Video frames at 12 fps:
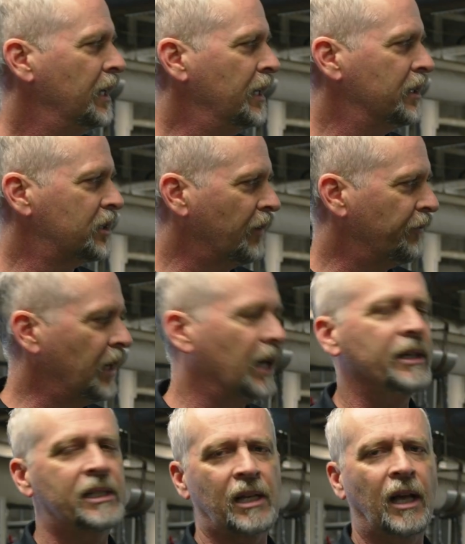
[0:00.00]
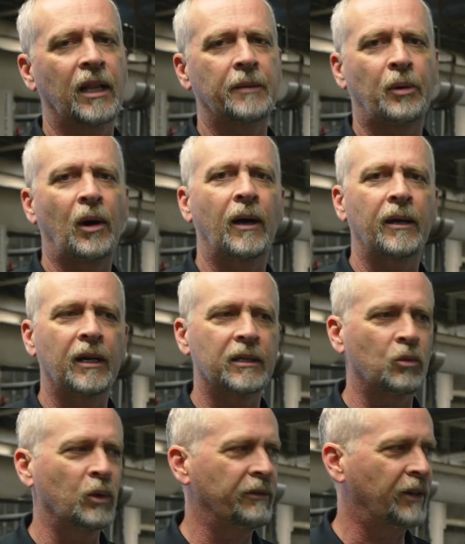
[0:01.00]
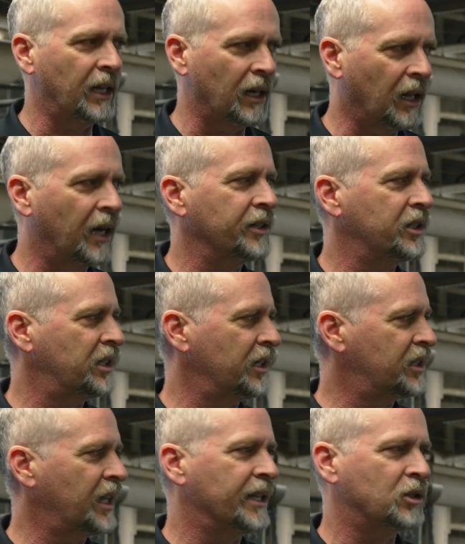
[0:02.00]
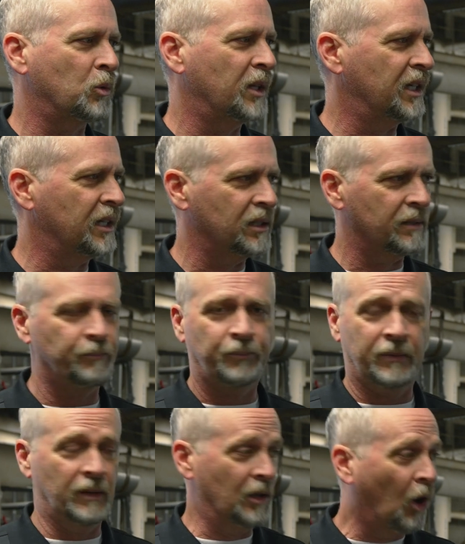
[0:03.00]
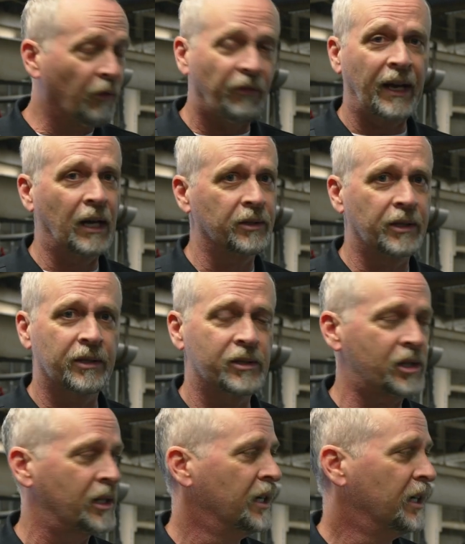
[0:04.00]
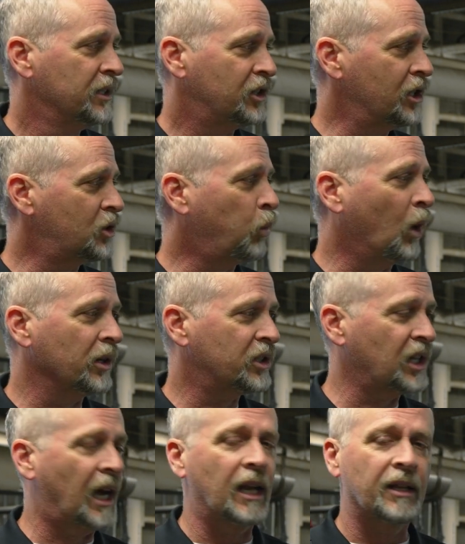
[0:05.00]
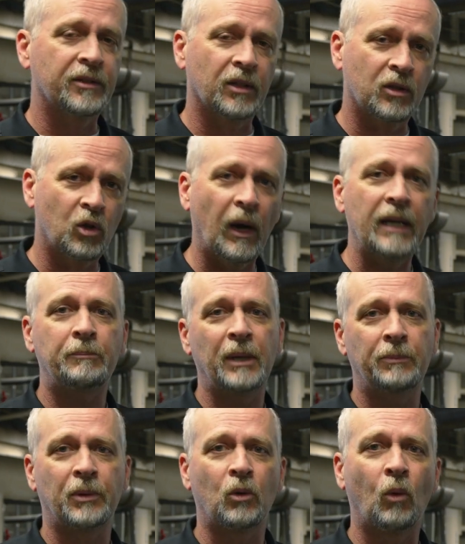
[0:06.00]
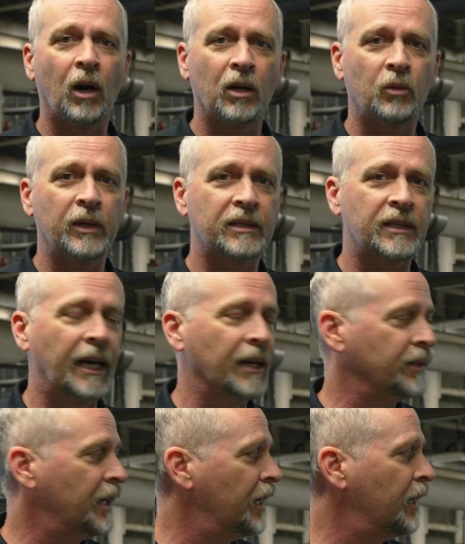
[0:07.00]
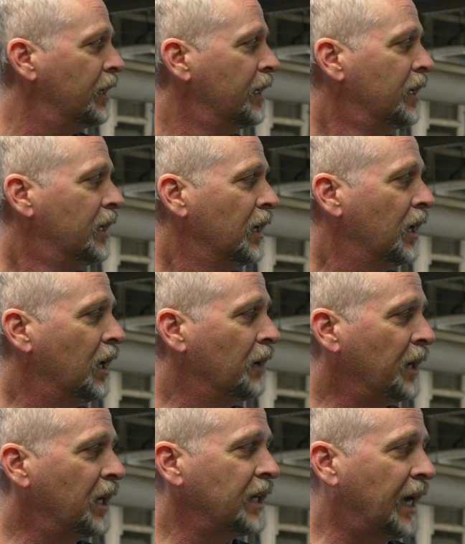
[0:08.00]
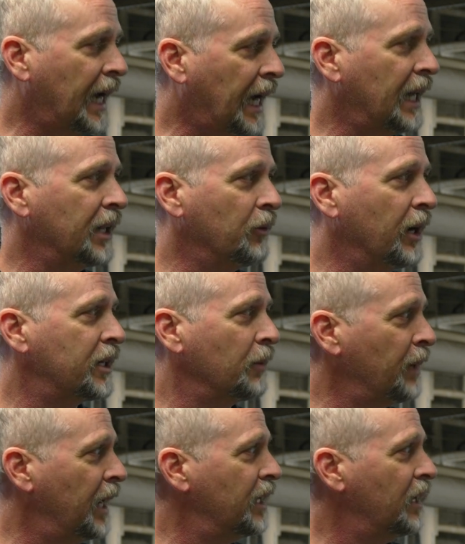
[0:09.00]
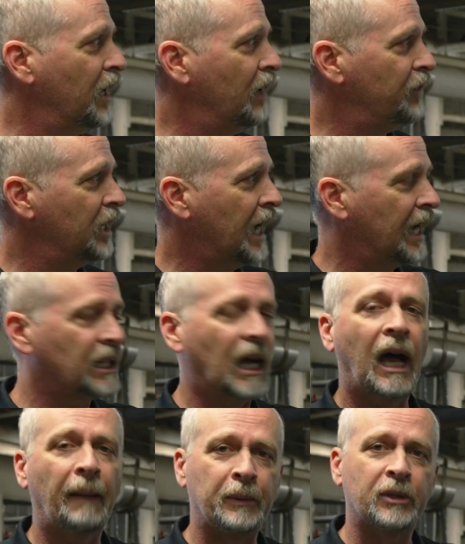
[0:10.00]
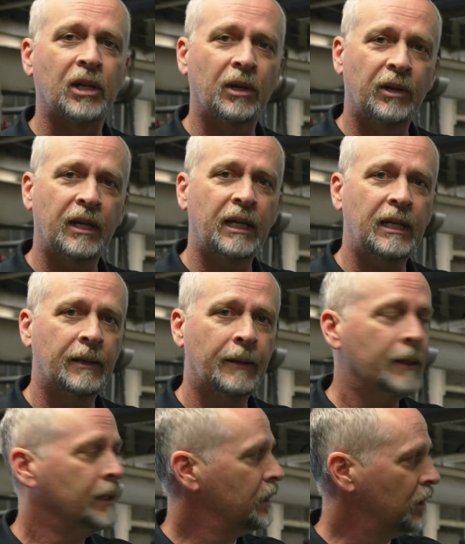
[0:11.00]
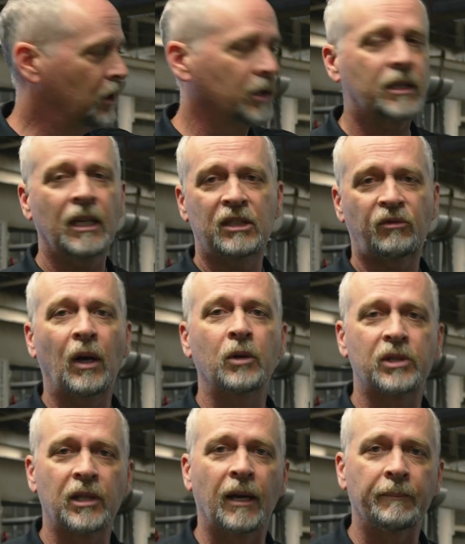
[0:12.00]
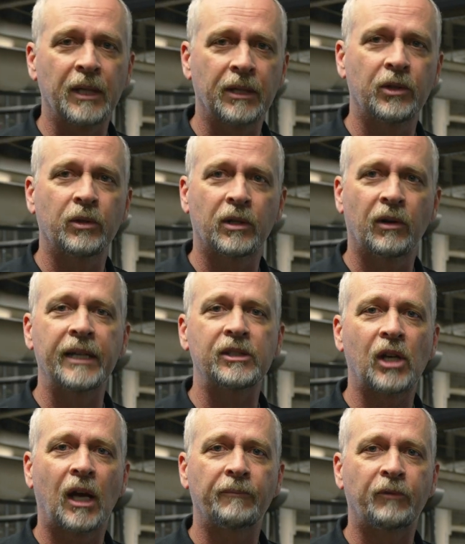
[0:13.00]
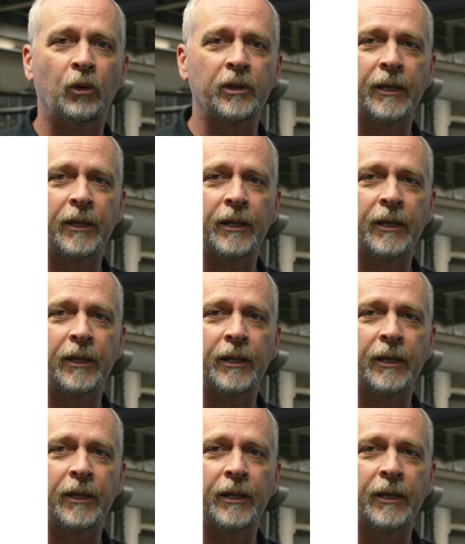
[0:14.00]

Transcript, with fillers: It is a very solid product. We've had a lot of success with it. No failures, just works solid. They're great people to work with down there. Um, I, I highly recommend it. If you got the opportunity, look these folks up. They'll do a great job for